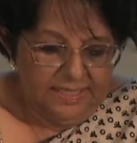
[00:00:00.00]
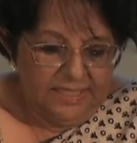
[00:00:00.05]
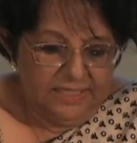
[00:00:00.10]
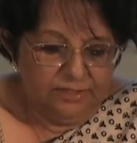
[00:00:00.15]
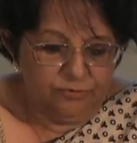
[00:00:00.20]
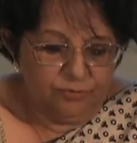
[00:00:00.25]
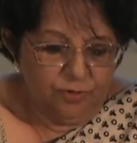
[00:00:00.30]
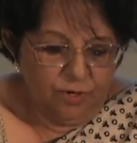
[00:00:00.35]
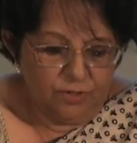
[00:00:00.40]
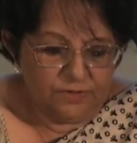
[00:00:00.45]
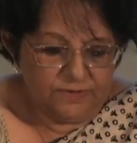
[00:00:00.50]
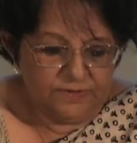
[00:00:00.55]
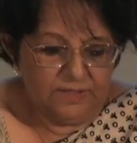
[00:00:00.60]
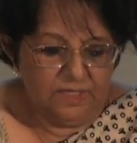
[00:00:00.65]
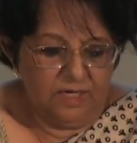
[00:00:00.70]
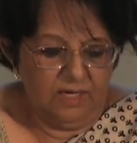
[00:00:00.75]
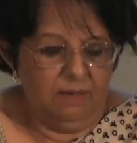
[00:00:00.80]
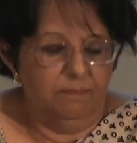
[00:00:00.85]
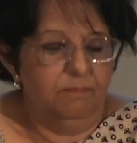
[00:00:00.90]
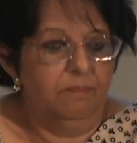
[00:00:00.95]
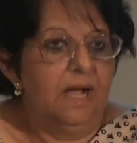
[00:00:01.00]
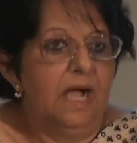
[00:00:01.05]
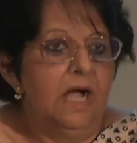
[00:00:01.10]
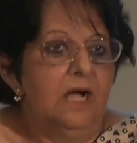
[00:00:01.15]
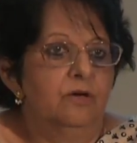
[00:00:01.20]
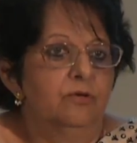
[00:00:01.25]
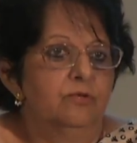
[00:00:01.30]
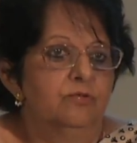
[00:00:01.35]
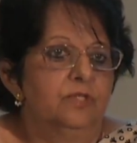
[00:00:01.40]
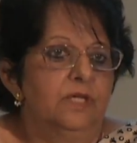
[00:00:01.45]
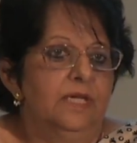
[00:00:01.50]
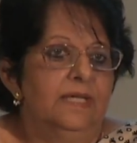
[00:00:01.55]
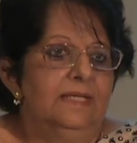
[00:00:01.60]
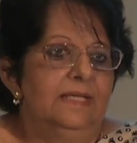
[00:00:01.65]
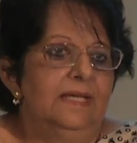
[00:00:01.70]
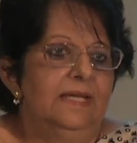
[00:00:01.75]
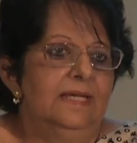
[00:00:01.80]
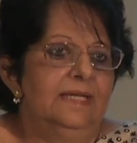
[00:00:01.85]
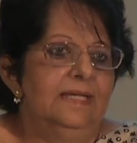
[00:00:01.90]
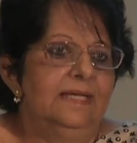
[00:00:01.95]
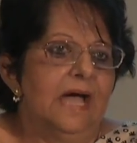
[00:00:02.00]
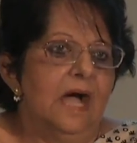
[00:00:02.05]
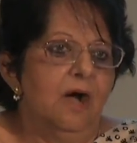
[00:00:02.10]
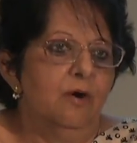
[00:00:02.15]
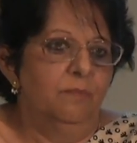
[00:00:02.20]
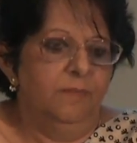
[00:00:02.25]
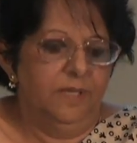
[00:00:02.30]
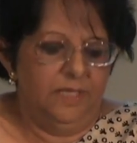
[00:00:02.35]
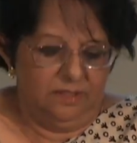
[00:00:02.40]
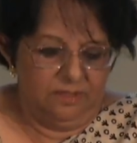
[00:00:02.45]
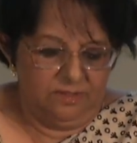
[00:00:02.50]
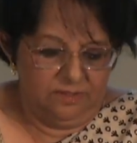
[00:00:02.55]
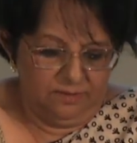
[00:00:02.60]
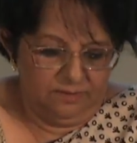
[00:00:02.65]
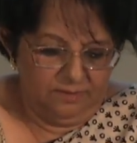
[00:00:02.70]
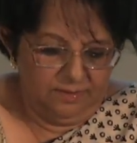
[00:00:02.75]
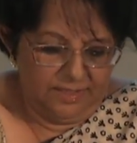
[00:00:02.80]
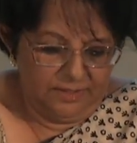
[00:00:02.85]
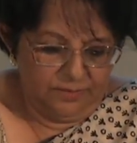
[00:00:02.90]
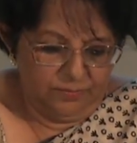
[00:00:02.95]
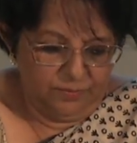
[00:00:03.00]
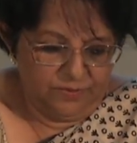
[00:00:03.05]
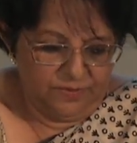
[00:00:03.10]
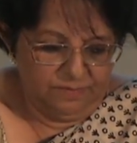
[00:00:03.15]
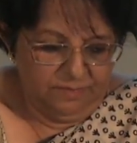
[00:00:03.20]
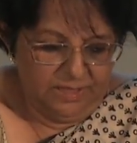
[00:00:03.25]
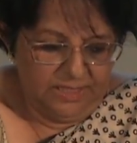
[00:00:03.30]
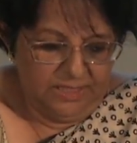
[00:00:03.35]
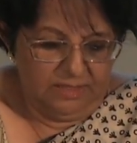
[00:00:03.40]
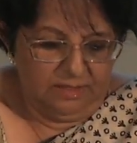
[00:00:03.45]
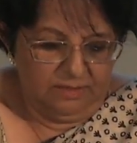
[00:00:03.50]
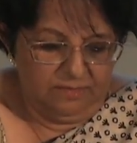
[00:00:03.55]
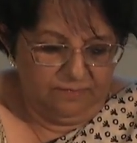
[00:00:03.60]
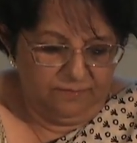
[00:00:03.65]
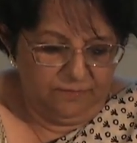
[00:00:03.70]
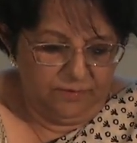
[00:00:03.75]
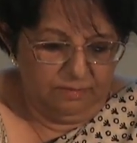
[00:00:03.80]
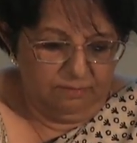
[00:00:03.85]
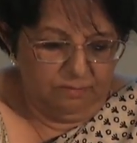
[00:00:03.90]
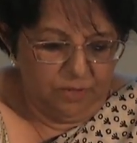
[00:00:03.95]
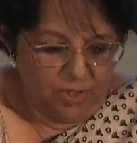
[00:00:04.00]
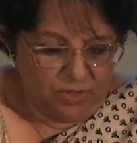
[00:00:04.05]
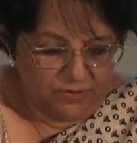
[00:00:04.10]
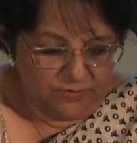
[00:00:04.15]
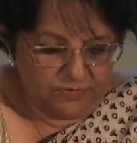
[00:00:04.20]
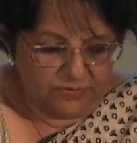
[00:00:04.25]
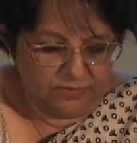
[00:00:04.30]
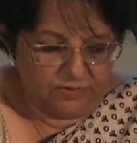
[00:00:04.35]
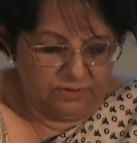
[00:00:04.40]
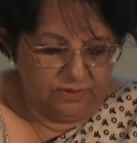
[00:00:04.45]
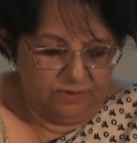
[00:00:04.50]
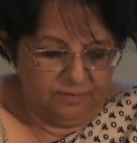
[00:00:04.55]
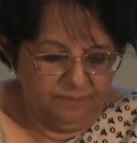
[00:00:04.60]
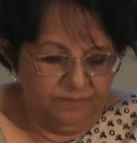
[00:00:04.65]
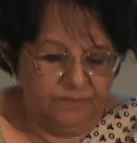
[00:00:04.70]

It talks about an endowment that was made for a mosque.